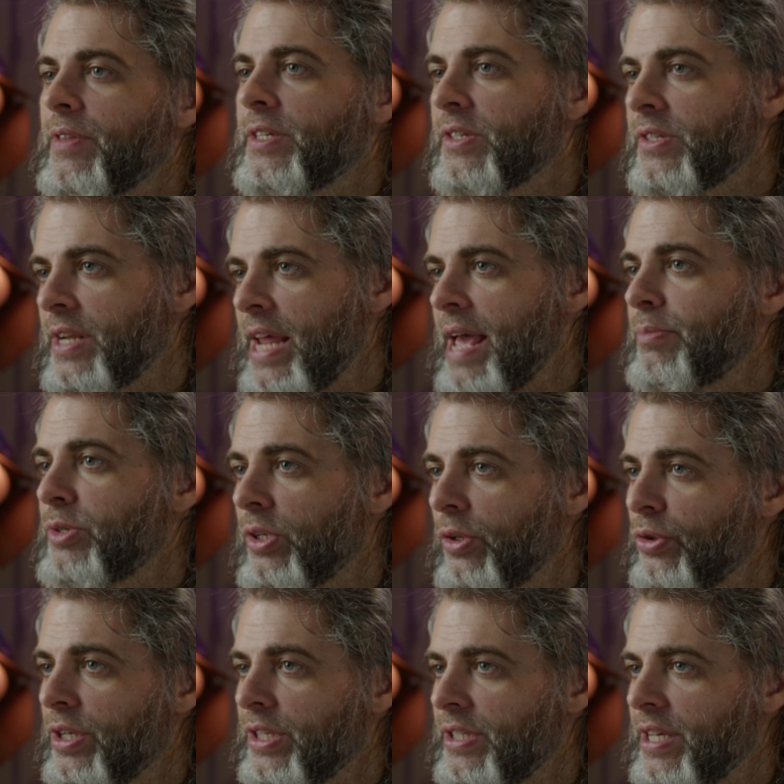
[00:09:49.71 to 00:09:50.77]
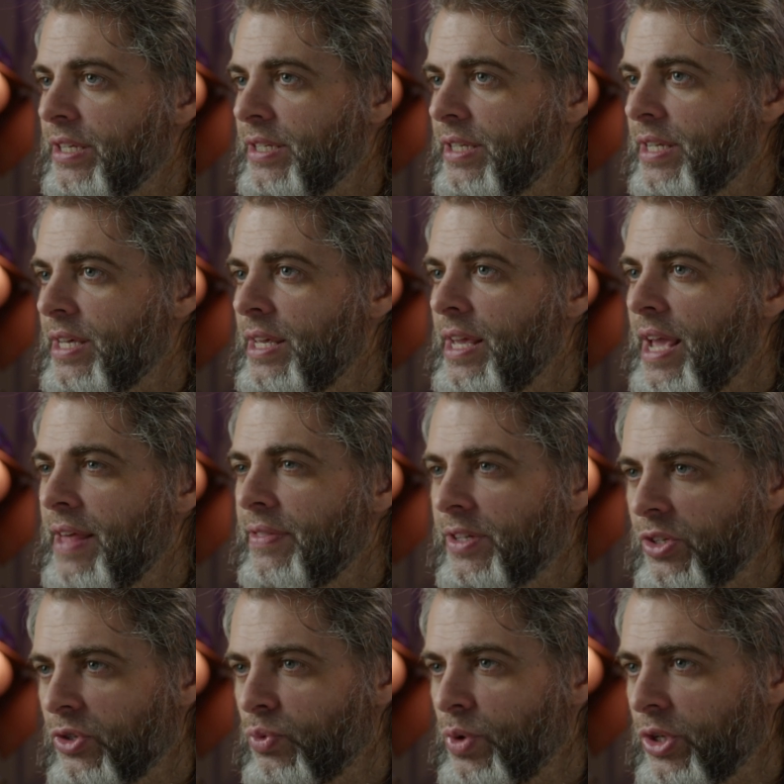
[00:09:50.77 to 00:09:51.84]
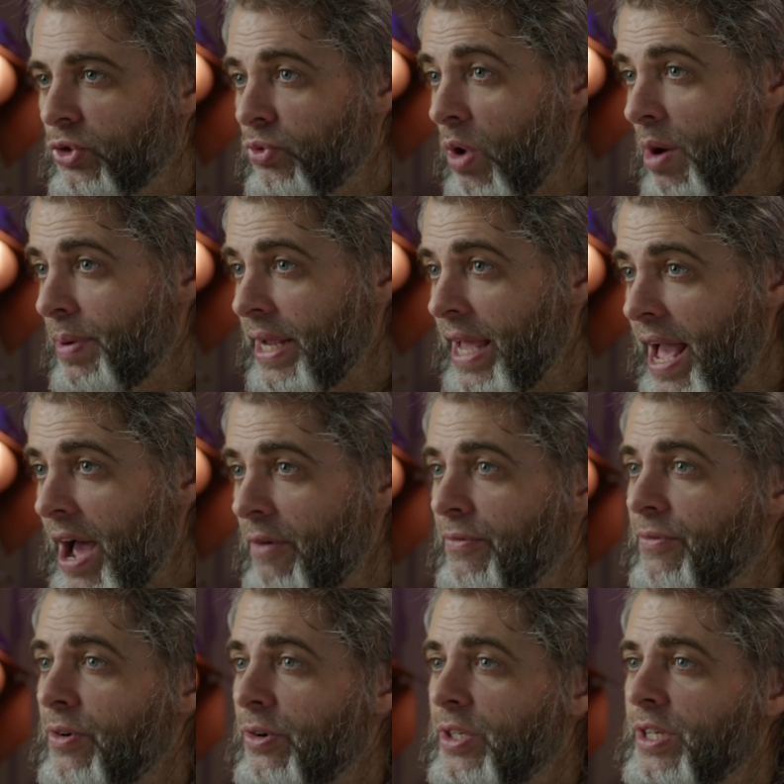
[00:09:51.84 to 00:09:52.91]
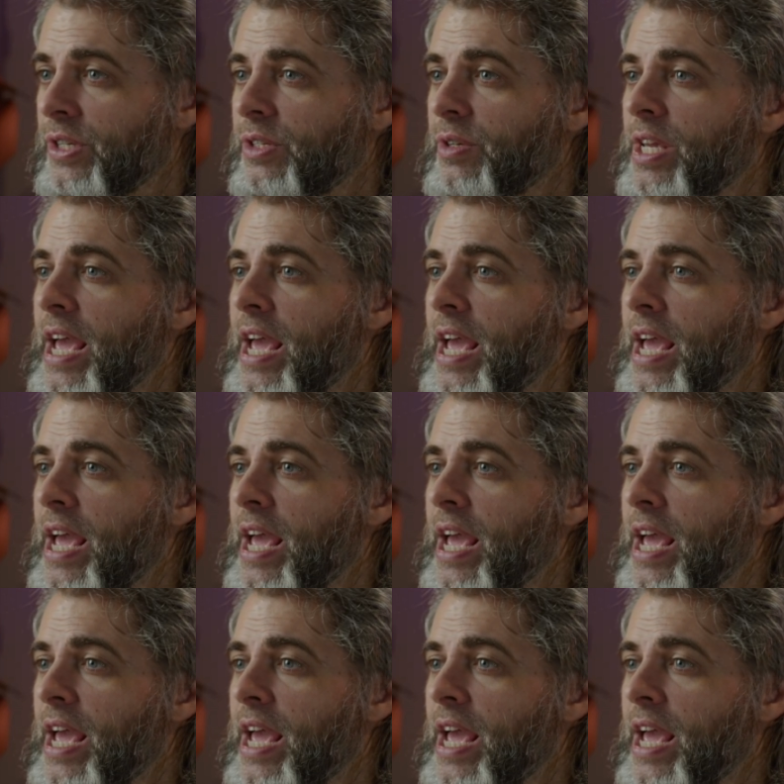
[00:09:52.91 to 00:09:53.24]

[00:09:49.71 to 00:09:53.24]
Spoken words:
This is an absolute necessity, and this is where swapping out filters